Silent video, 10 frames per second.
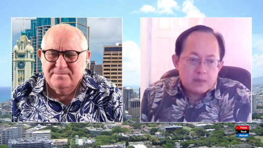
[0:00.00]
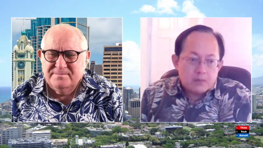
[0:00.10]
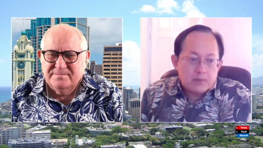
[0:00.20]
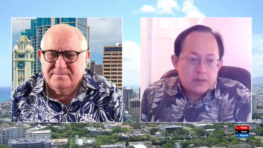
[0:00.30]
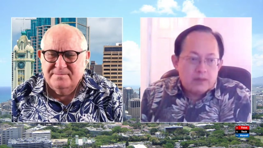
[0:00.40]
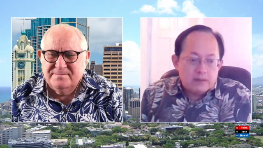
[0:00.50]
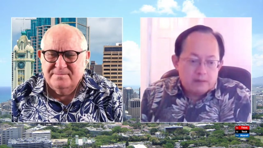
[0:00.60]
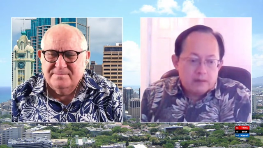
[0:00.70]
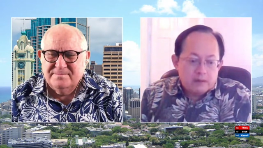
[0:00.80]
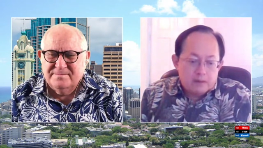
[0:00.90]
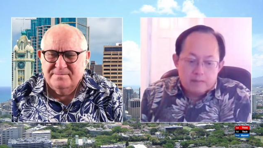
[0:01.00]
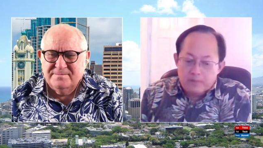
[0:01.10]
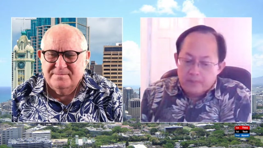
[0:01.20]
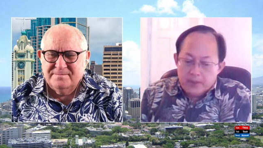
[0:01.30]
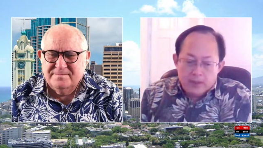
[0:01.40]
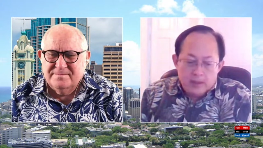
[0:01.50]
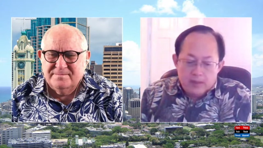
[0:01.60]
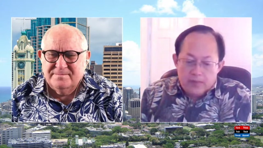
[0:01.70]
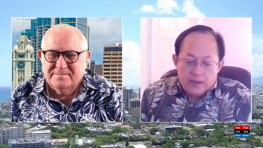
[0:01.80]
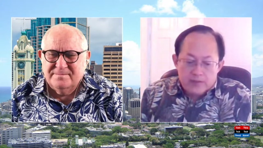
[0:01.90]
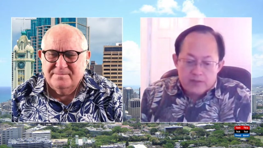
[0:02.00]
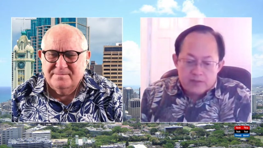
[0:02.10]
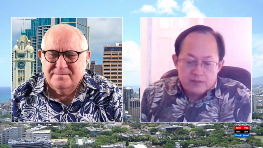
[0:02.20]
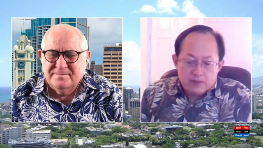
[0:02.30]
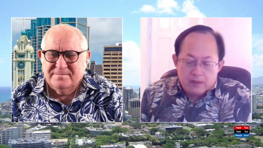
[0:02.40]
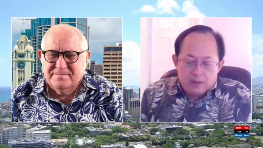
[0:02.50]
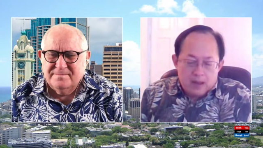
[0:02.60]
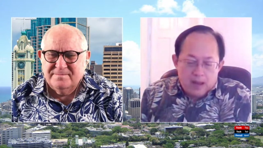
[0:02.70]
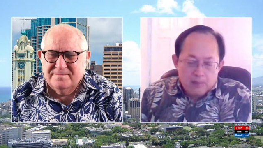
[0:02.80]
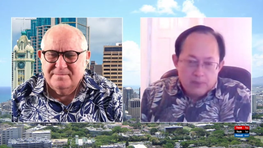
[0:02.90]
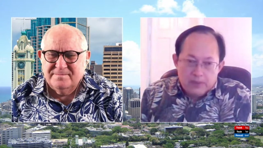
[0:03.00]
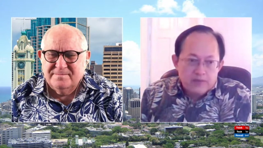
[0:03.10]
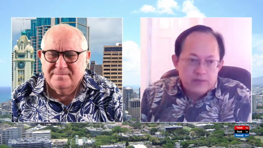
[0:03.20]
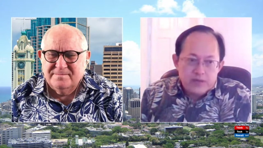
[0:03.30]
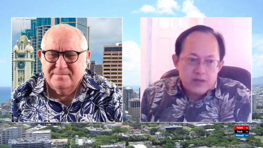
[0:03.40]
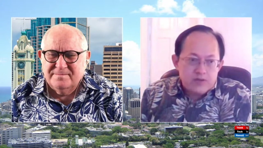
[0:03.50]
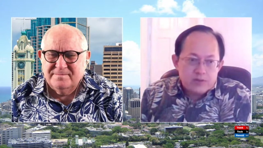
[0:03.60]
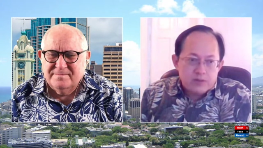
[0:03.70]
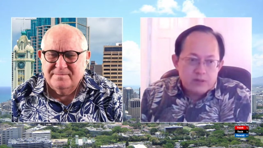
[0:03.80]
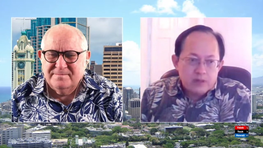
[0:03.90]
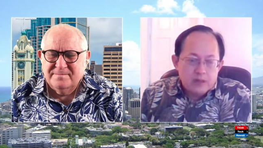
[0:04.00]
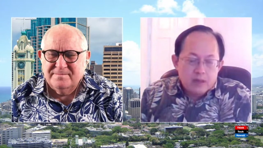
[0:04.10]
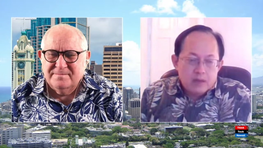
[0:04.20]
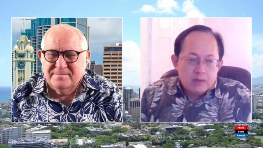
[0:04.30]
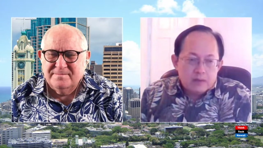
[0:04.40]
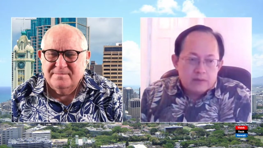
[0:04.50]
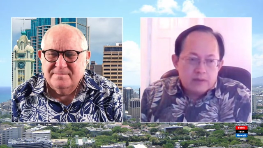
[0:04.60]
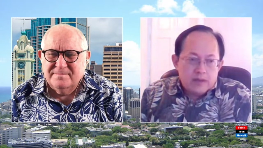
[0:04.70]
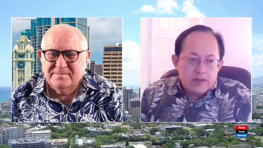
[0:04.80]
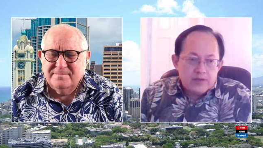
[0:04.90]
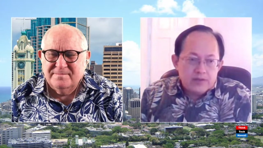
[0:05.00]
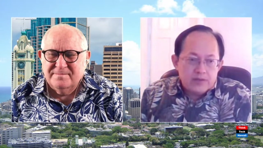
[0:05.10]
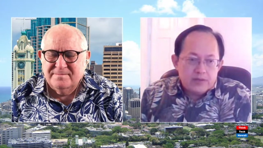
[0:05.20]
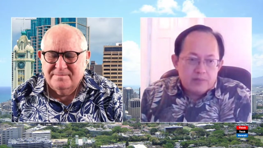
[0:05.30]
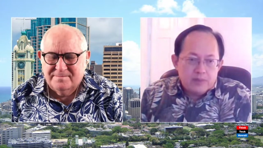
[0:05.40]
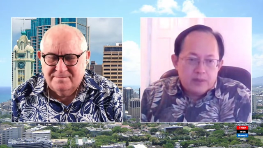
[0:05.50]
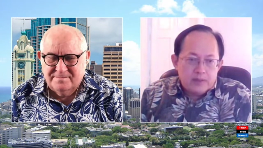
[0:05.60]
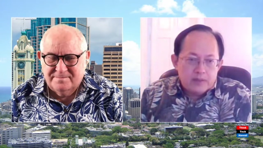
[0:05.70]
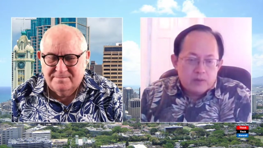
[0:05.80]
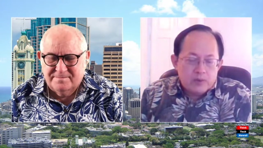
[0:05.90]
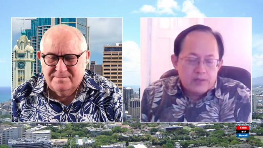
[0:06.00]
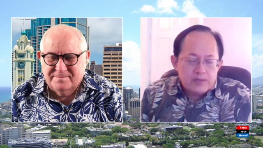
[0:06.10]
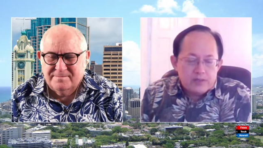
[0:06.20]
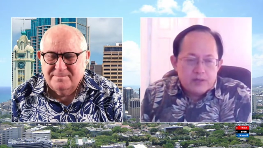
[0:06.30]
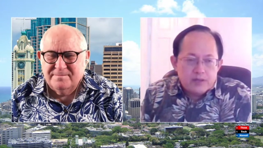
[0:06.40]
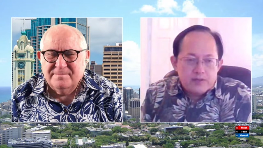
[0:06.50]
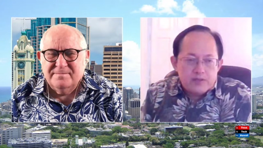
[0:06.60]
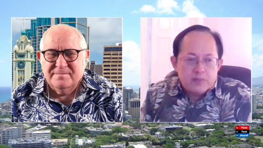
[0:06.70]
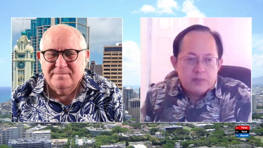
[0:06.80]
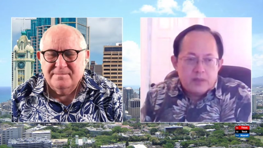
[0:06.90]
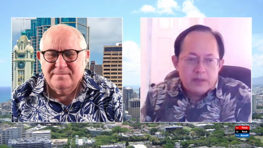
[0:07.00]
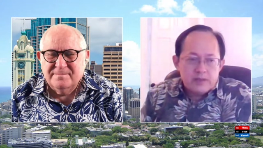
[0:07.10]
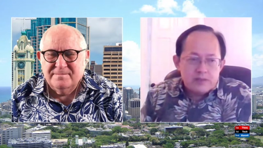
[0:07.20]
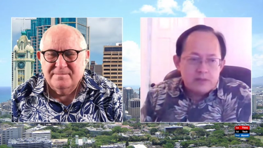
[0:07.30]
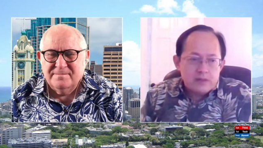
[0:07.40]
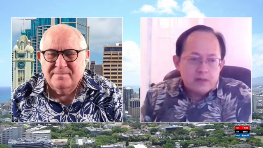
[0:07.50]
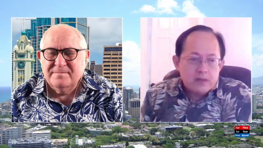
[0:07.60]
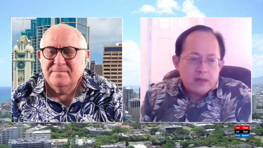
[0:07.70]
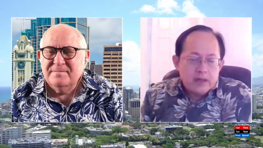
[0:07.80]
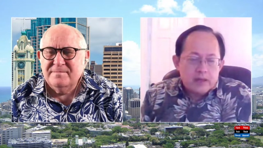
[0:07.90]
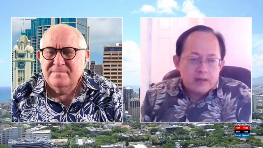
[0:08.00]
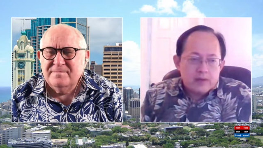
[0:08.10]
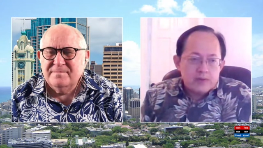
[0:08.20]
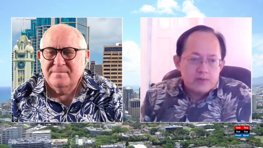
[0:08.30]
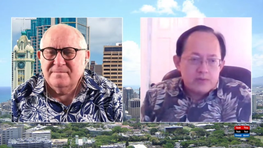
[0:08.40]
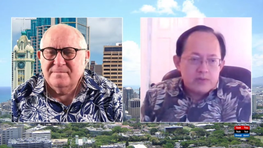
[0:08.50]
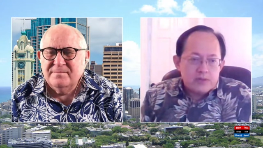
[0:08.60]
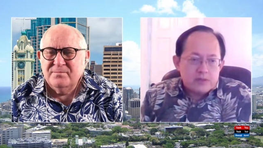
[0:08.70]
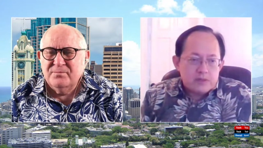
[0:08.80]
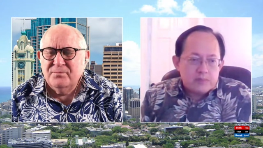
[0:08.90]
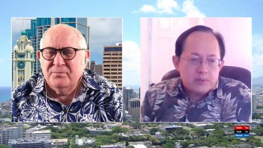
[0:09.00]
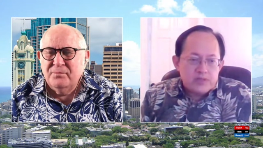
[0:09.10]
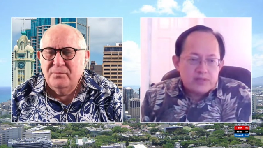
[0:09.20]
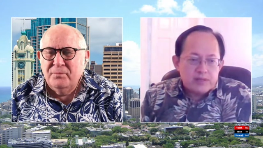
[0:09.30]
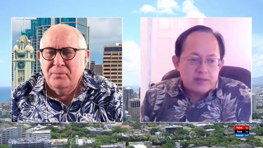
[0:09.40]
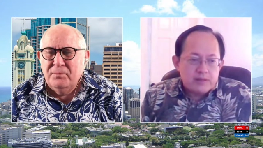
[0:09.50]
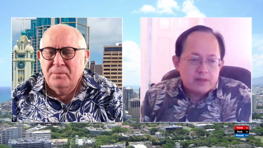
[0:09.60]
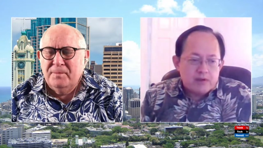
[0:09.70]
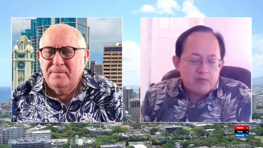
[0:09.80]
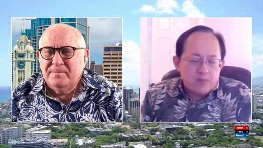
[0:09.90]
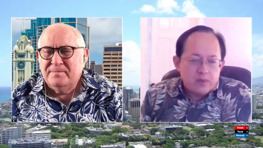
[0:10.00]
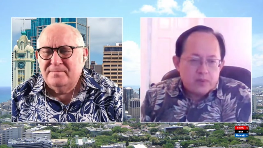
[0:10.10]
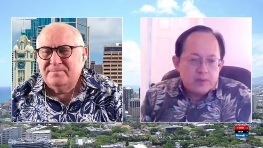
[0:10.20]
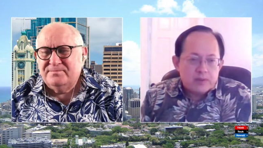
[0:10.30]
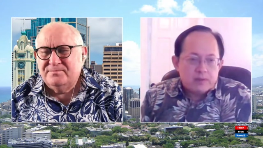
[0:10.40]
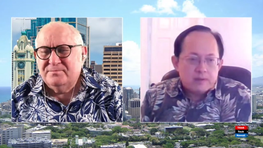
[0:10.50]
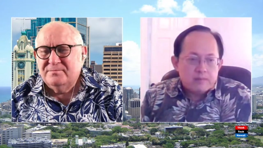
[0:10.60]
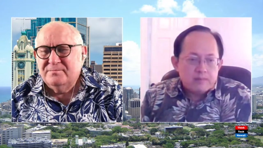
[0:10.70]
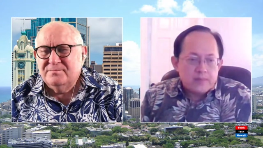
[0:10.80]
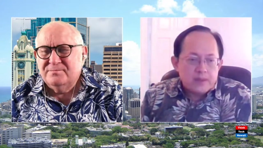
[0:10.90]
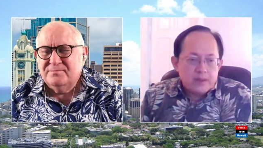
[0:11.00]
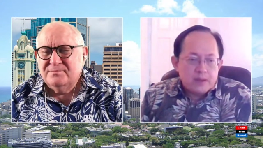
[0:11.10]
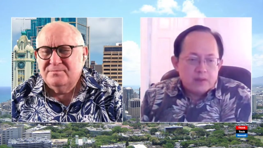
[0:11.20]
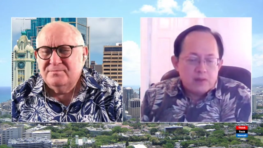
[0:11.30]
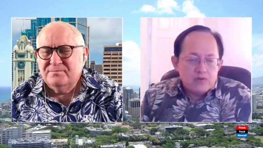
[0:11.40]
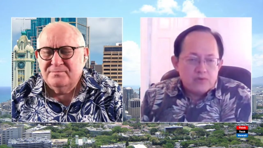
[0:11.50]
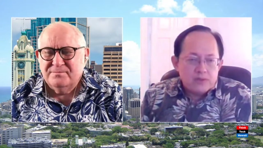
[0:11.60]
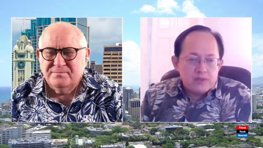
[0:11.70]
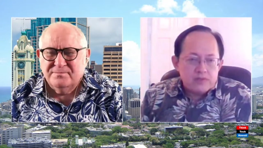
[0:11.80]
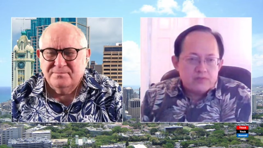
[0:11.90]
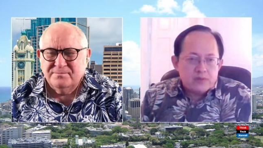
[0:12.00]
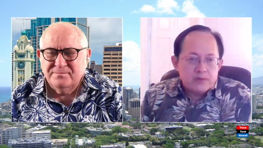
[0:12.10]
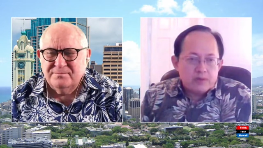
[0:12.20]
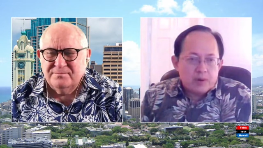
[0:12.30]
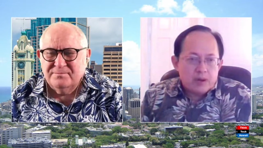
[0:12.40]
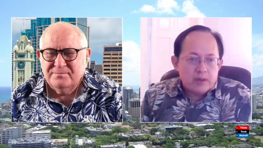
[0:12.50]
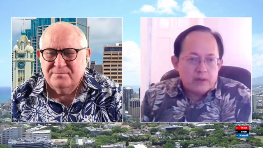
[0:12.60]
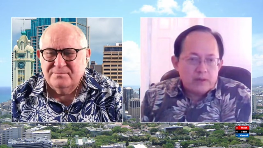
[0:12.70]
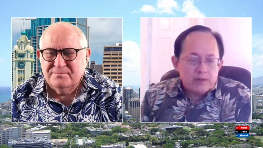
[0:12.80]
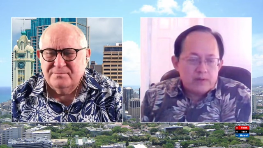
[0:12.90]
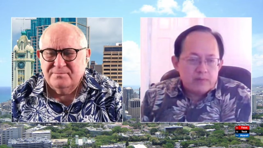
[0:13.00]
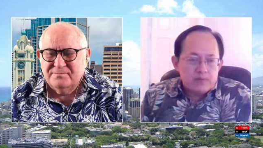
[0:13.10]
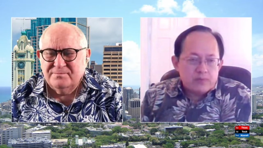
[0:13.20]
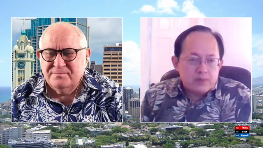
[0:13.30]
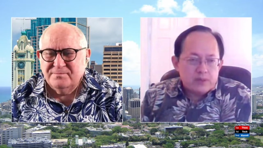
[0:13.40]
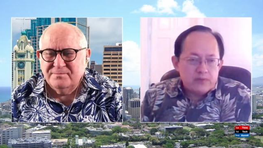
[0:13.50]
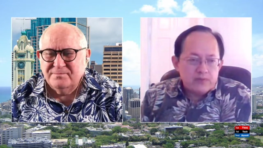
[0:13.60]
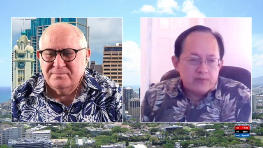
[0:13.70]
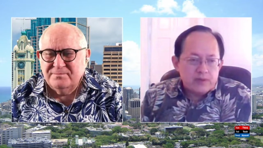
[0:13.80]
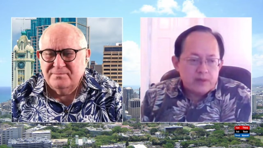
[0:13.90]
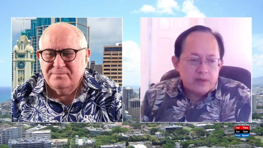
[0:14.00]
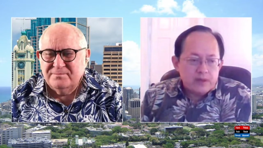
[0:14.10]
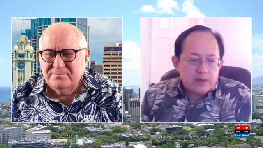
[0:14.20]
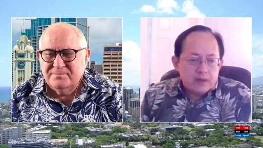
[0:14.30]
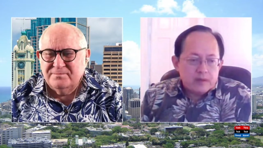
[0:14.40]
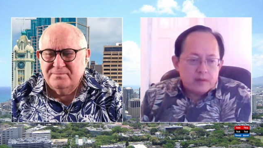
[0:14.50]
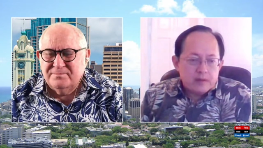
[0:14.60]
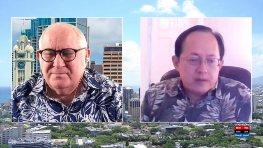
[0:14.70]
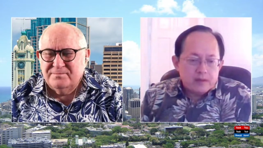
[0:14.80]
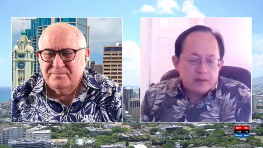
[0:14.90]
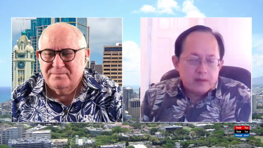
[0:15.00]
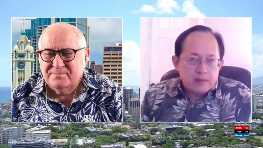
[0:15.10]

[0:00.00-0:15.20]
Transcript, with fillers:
Speaker 1: No, the um, that's I believe intentional. Uh, the HSCPA, the Hawaii Society of CPAs, and others uh, presented the government with a laundry list of what they wanted in terms of relief. Uh,